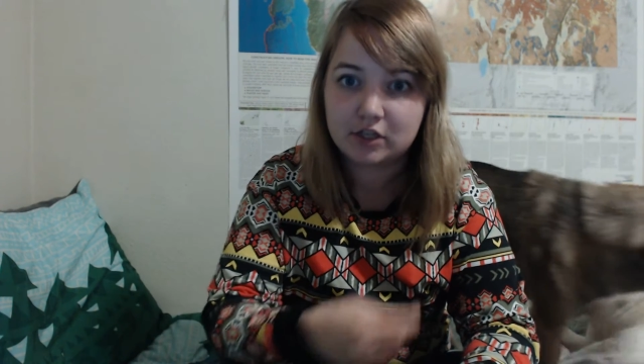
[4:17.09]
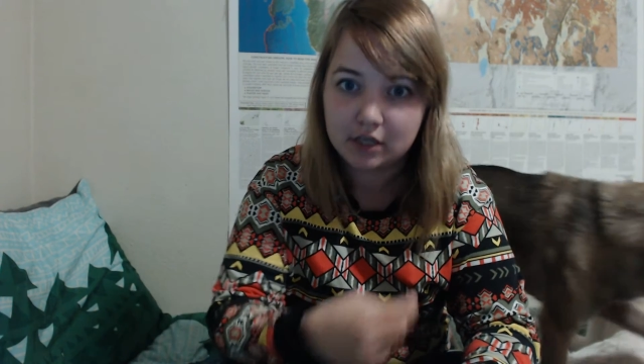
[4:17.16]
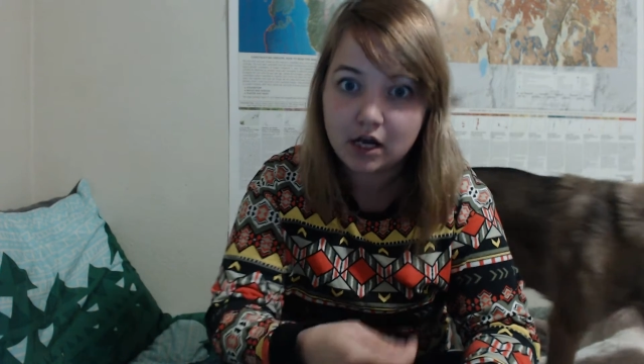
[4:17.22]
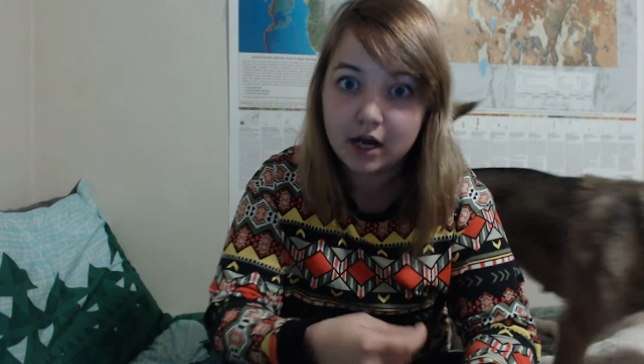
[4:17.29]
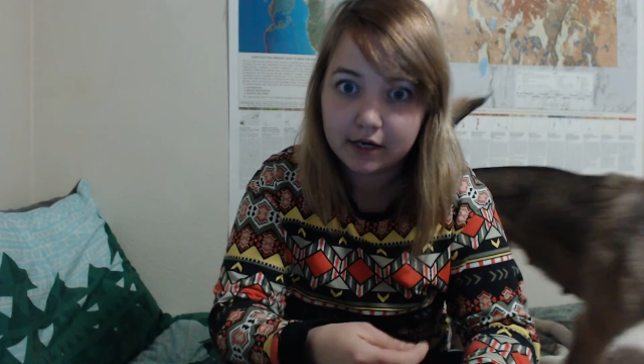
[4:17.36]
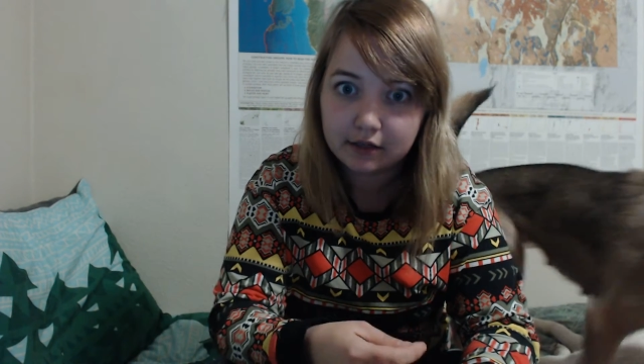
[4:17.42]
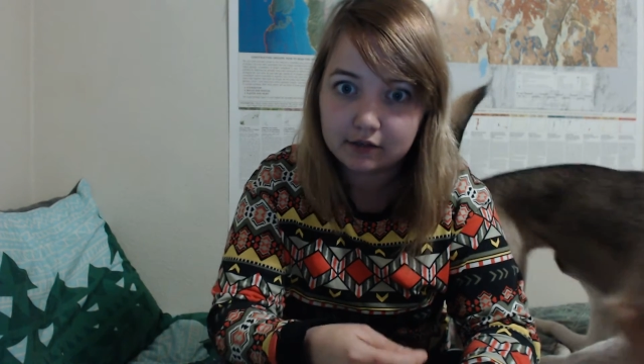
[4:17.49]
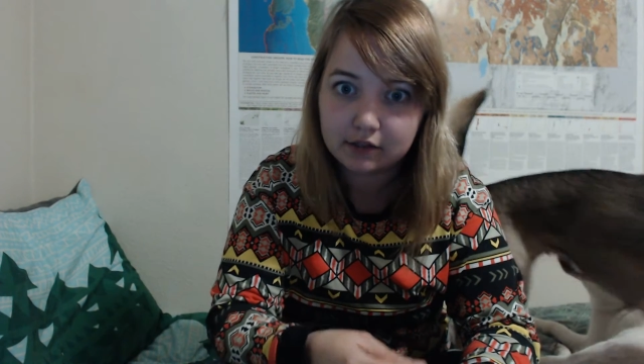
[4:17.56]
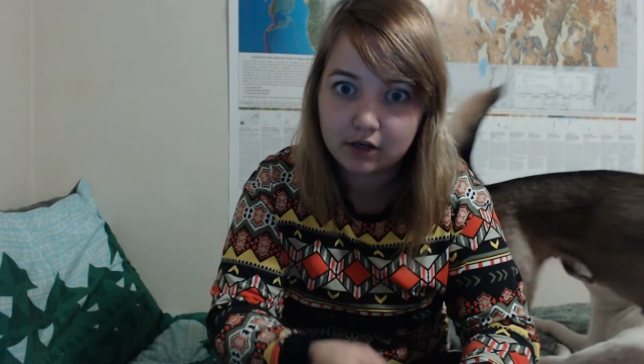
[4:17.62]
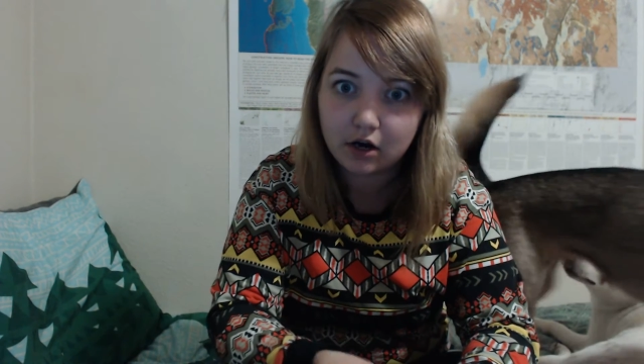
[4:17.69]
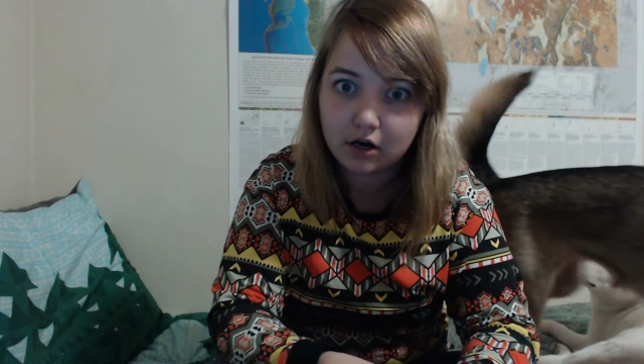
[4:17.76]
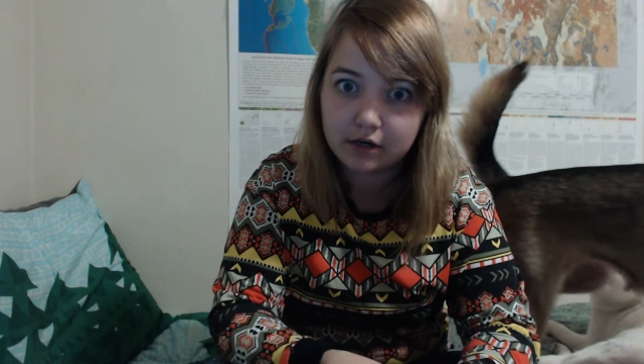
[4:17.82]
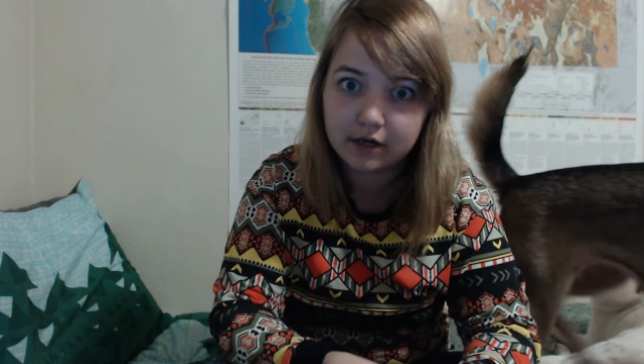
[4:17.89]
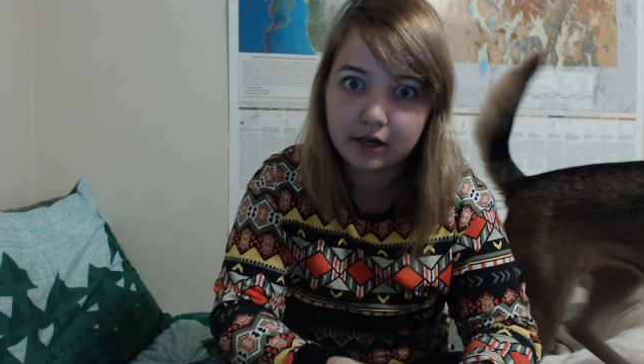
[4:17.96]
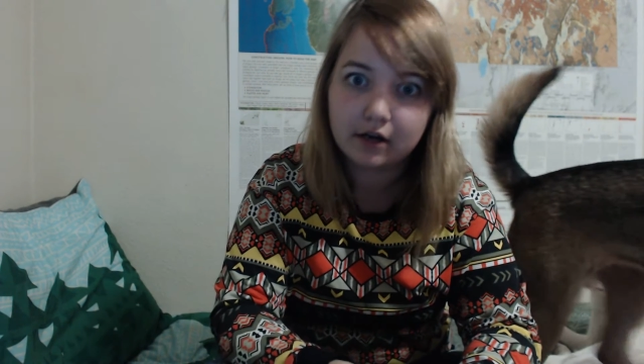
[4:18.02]
cutting the
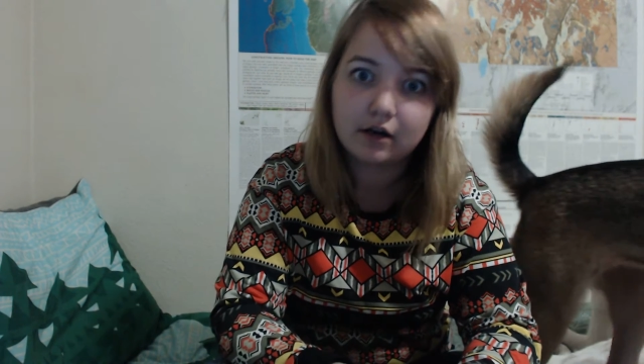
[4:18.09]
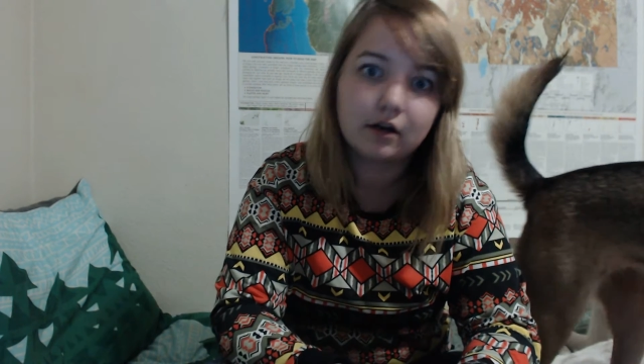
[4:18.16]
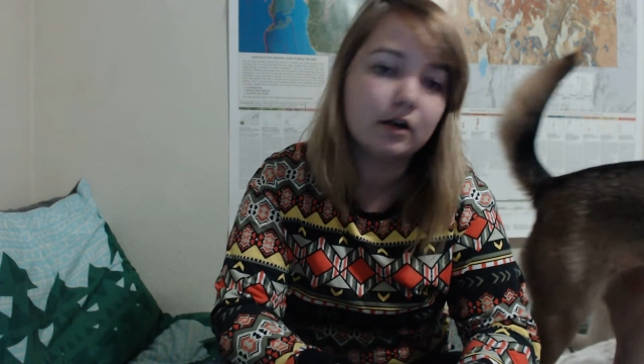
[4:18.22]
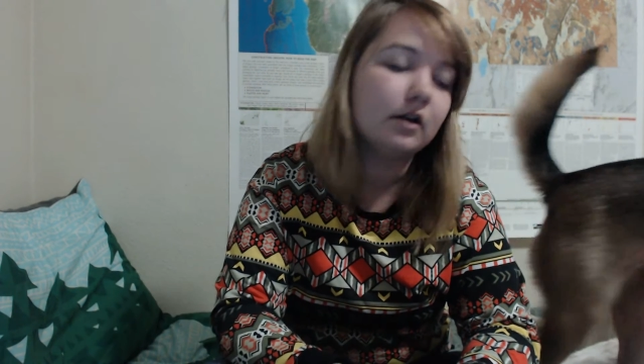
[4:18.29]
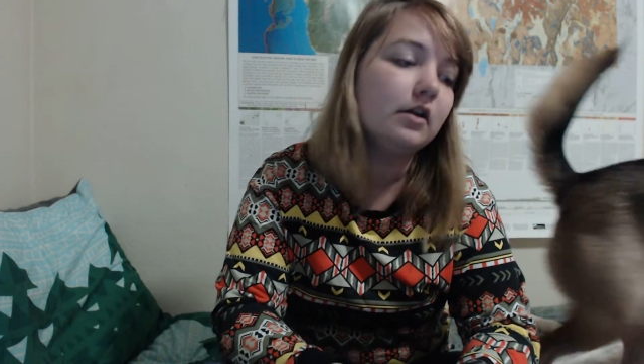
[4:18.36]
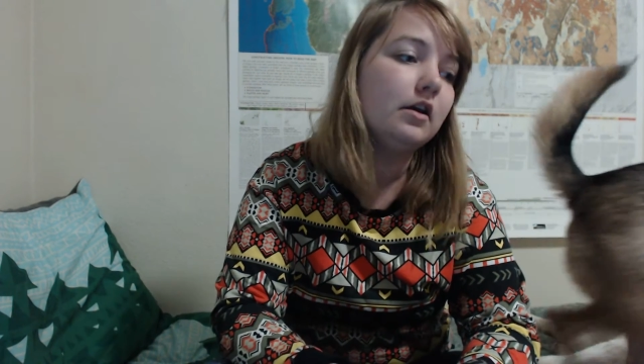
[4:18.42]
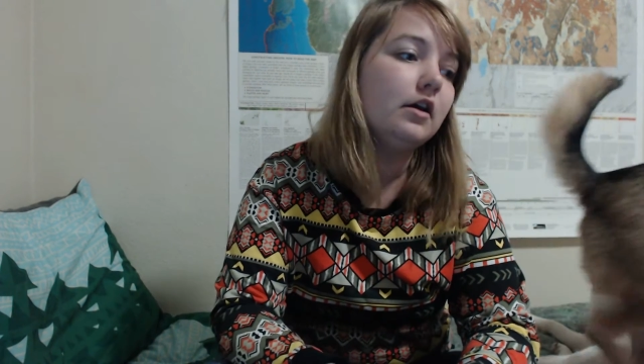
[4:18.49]
guard hair